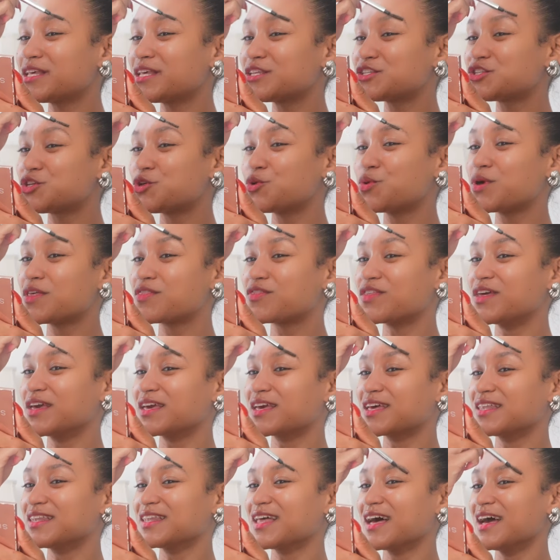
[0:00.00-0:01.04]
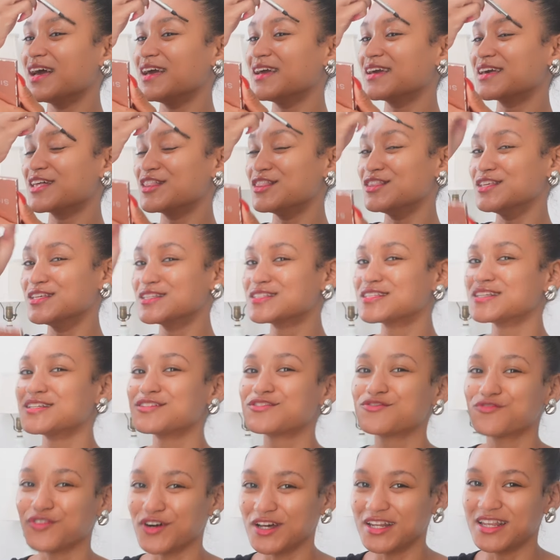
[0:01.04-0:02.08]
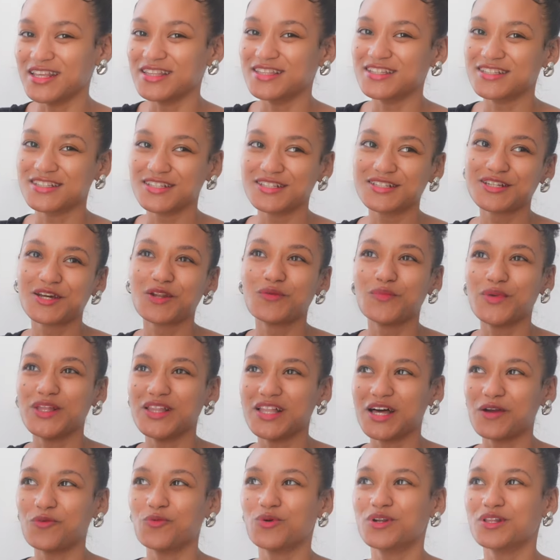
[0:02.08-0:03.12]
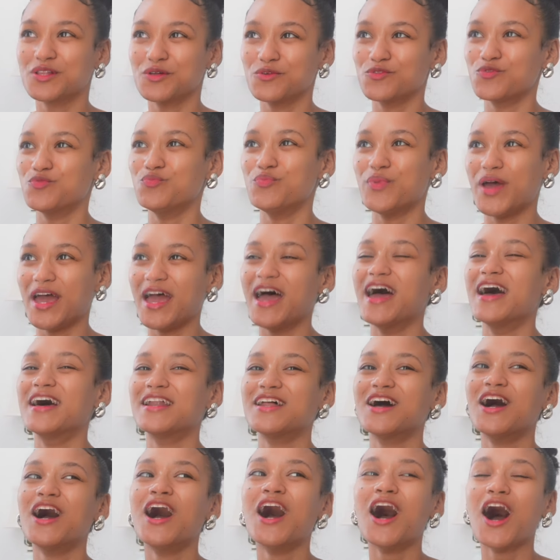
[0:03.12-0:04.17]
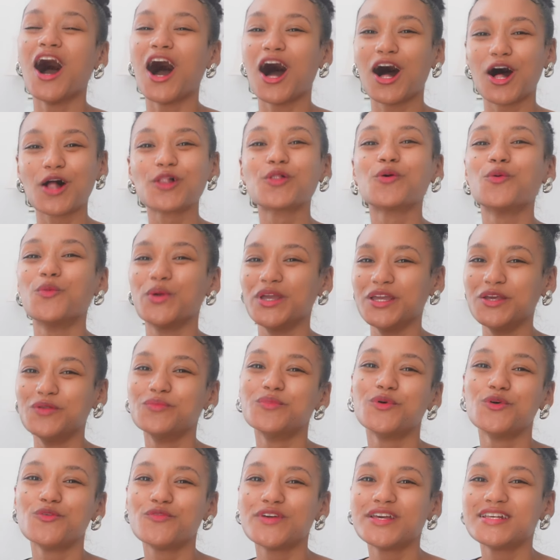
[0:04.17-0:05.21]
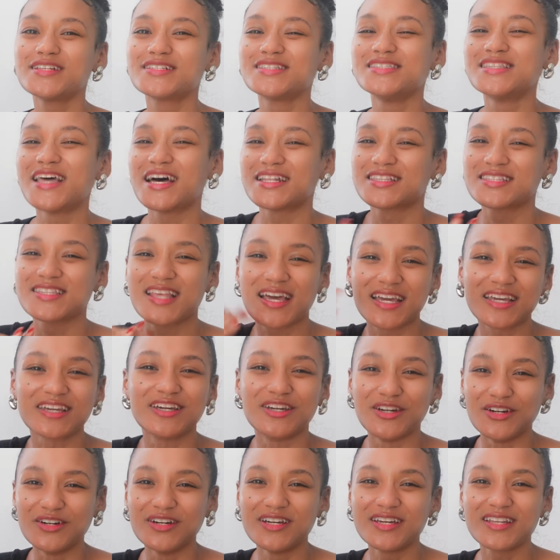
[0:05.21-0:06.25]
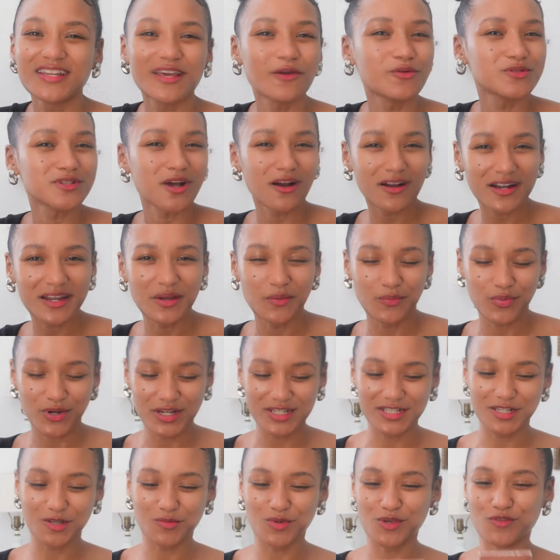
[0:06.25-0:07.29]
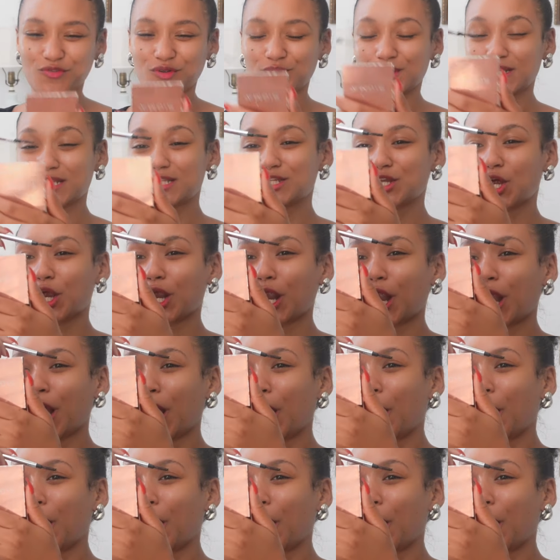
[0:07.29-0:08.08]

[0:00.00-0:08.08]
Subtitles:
into it thinking like, this is funny. This is gonna be like one of those bad Halloween movies that's like good. It was already impressing me from the start.